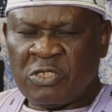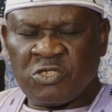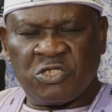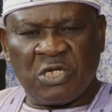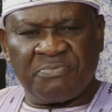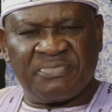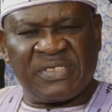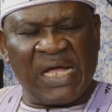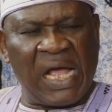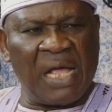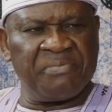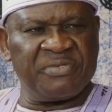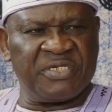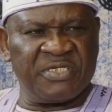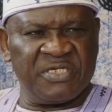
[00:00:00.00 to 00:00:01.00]

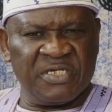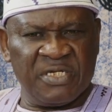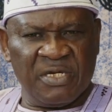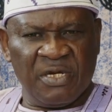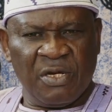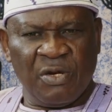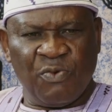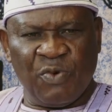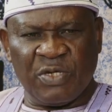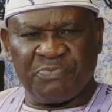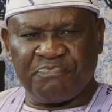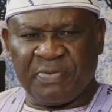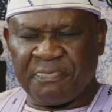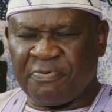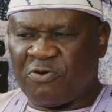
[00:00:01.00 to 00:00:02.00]
Sometimes
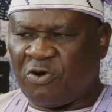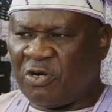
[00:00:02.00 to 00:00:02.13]
when people